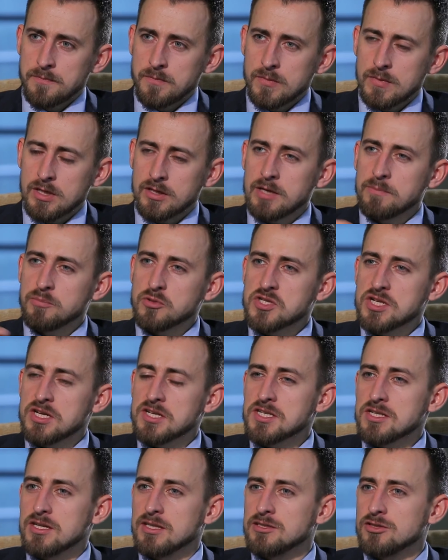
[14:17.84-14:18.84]
Can they
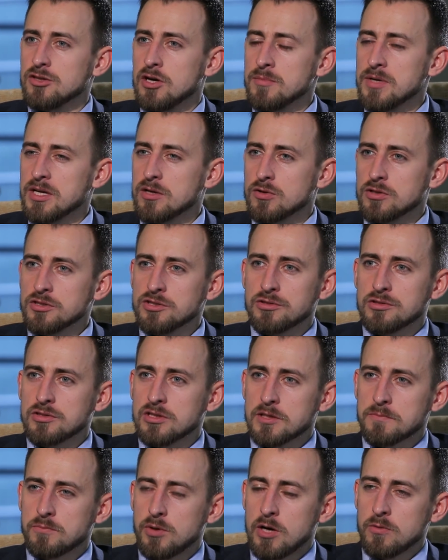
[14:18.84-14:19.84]
possess uh, atomic or
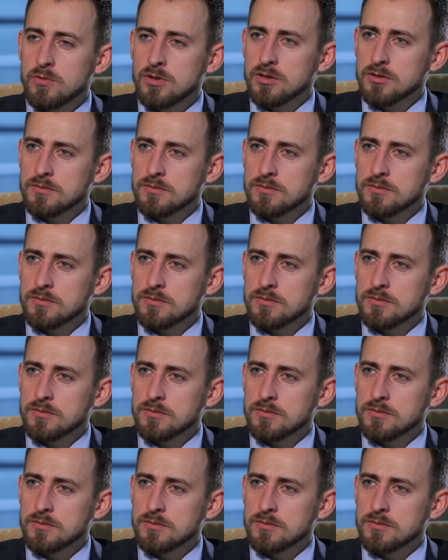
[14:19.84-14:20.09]
nuclear power?